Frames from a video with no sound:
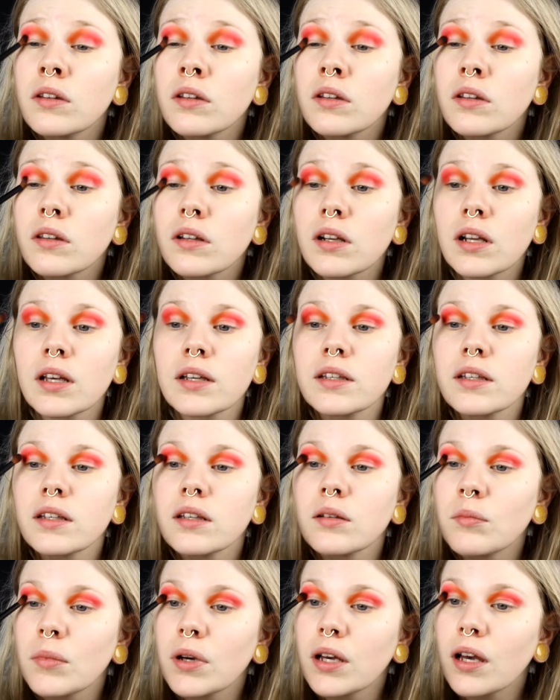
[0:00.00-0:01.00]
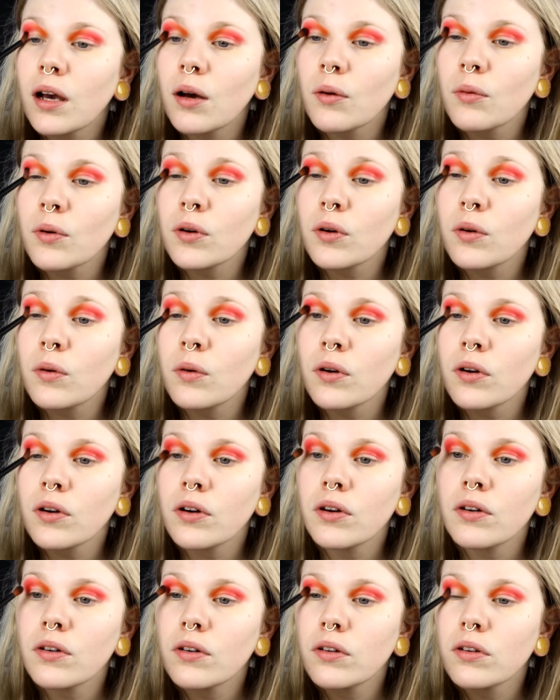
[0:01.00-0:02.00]
just like in my outer
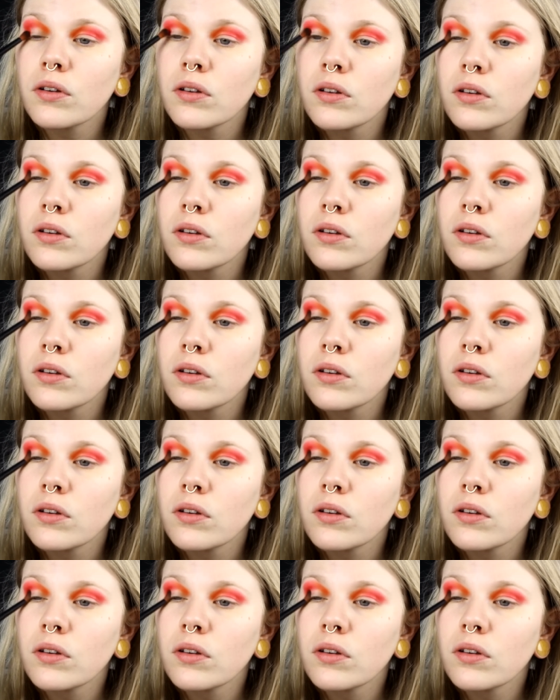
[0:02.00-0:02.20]
corner